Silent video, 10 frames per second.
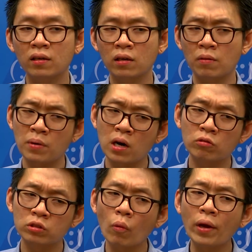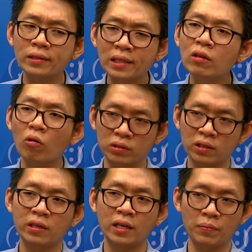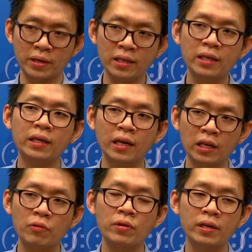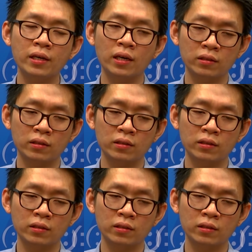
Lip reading: about 20 nodes at the beginning, and then we